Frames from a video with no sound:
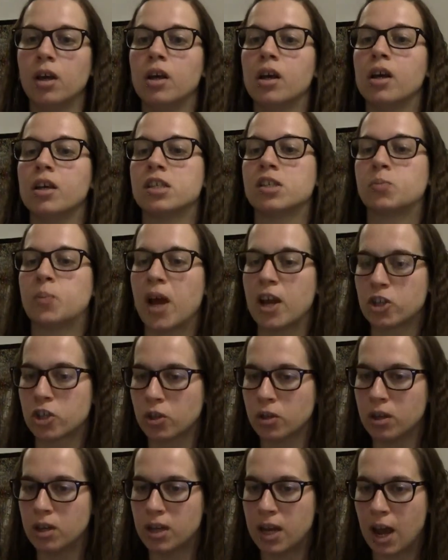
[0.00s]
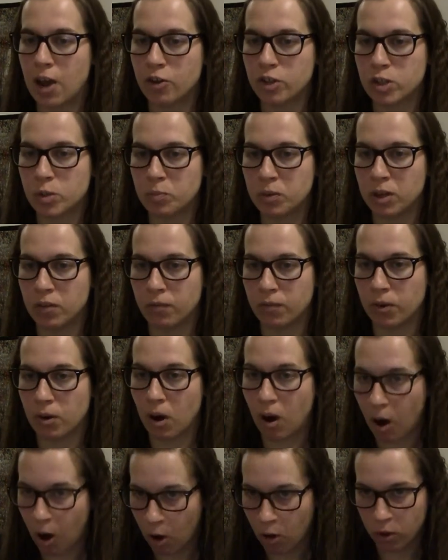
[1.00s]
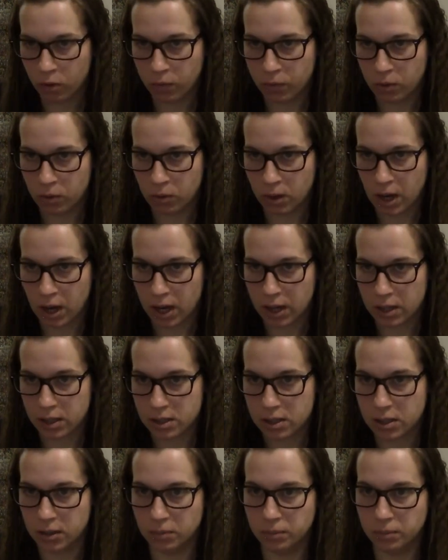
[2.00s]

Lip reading: Special announcement for all of you guys.